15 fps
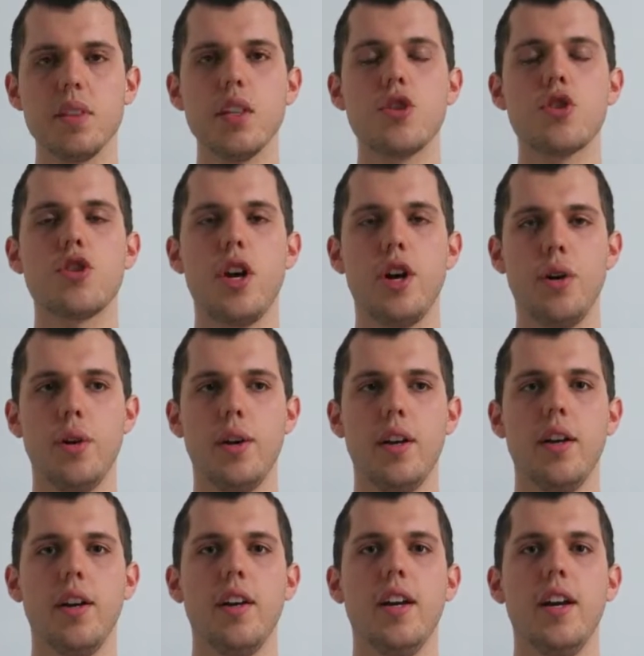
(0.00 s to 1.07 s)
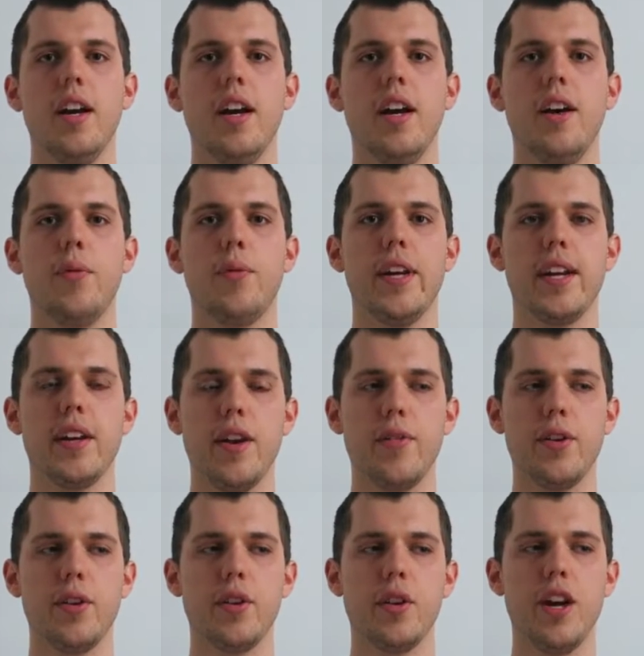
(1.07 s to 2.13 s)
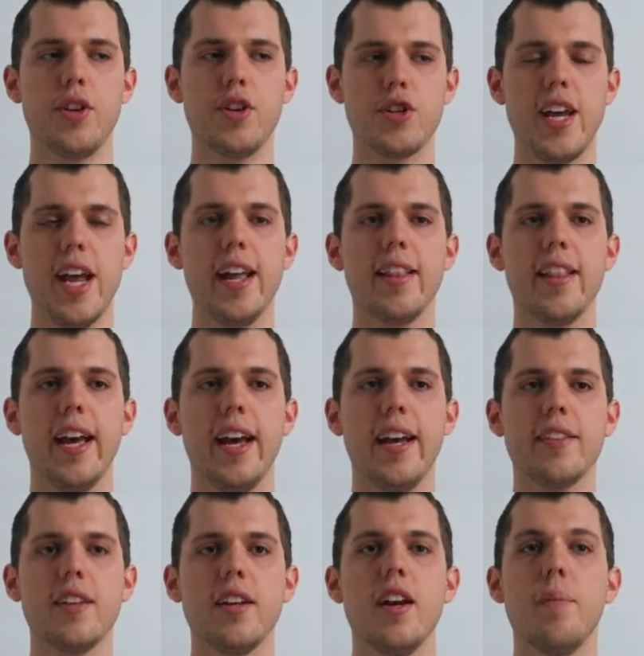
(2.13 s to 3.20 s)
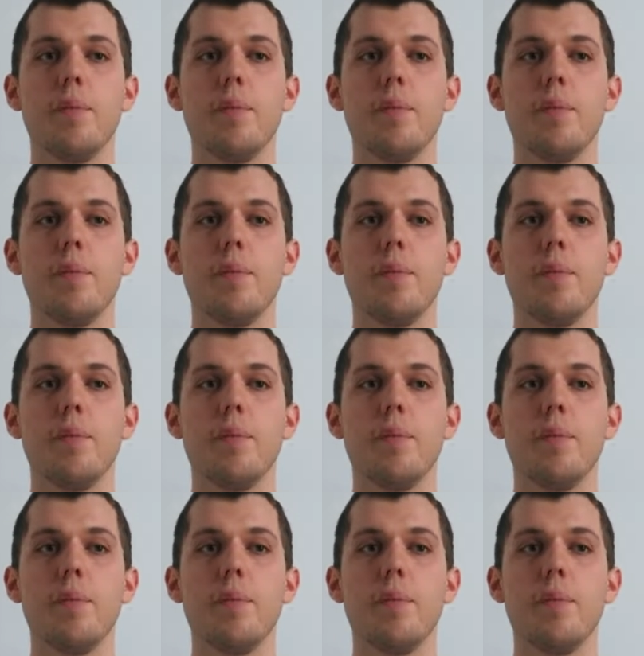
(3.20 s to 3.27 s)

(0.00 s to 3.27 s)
So, if we understand that,